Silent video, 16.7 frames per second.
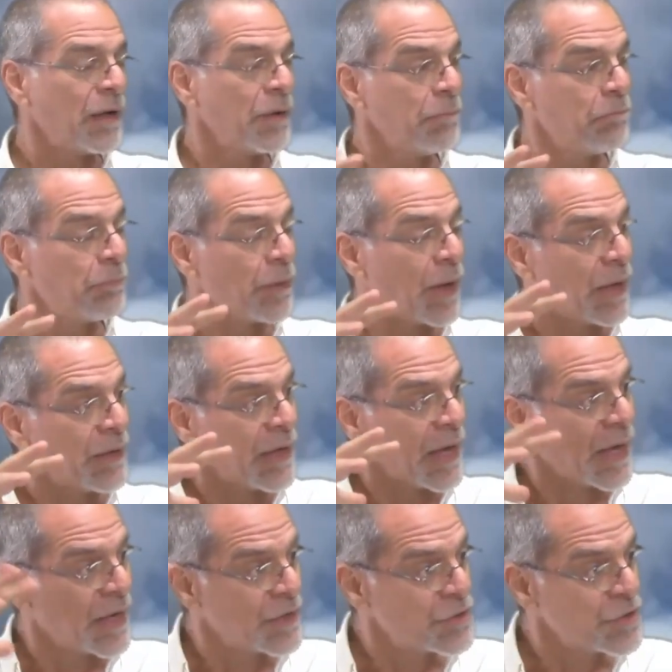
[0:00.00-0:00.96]
And the, and
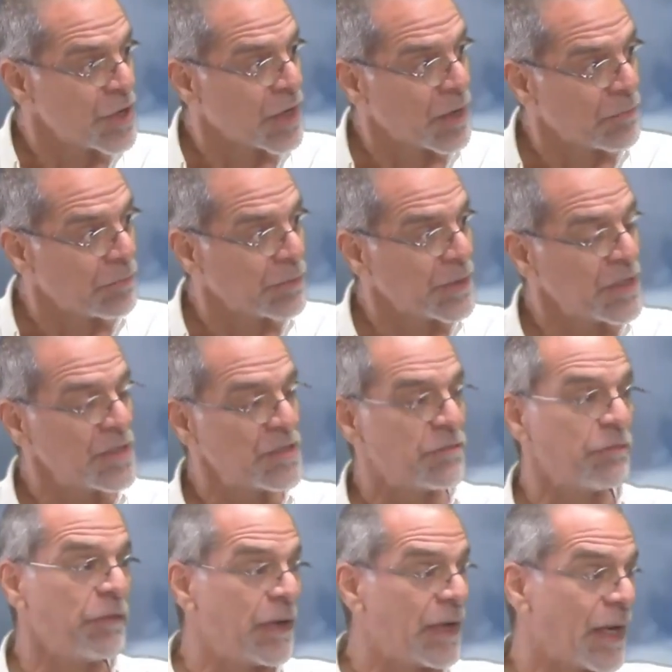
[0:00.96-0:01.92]
the energy companies
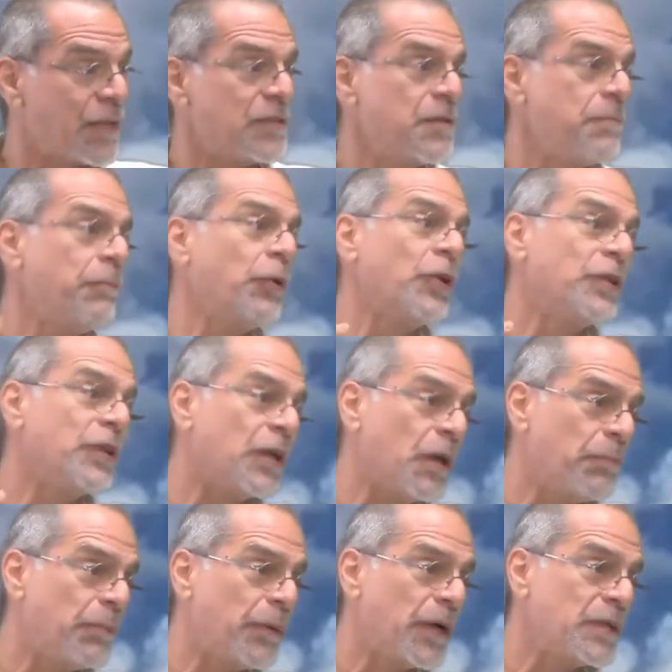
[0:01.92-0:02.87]
finance the
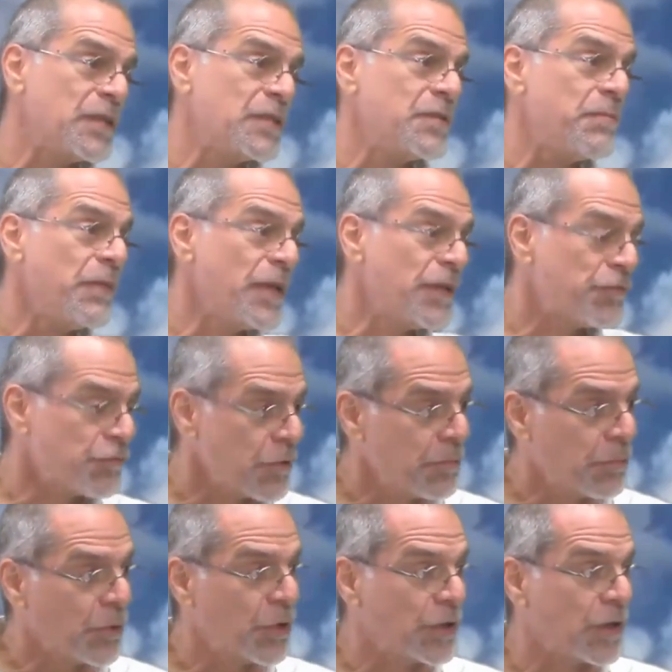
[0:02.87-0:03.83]
political parties, the
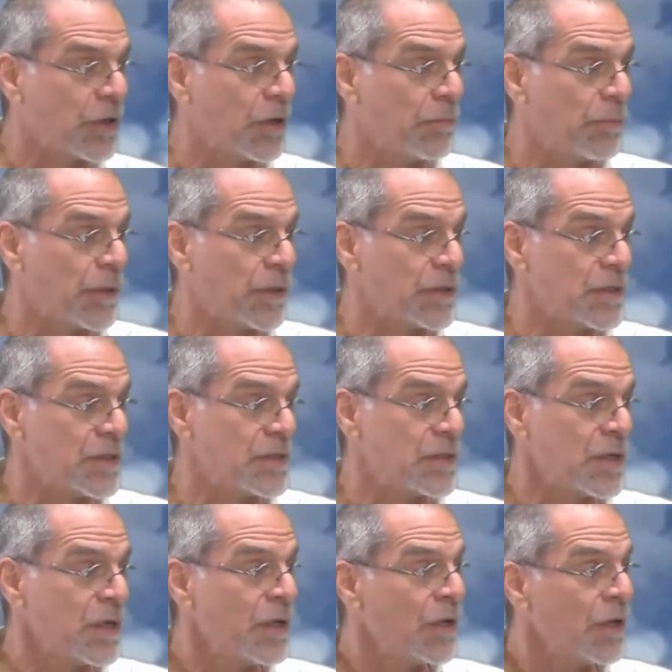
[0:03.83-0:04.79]
mainstream political parties.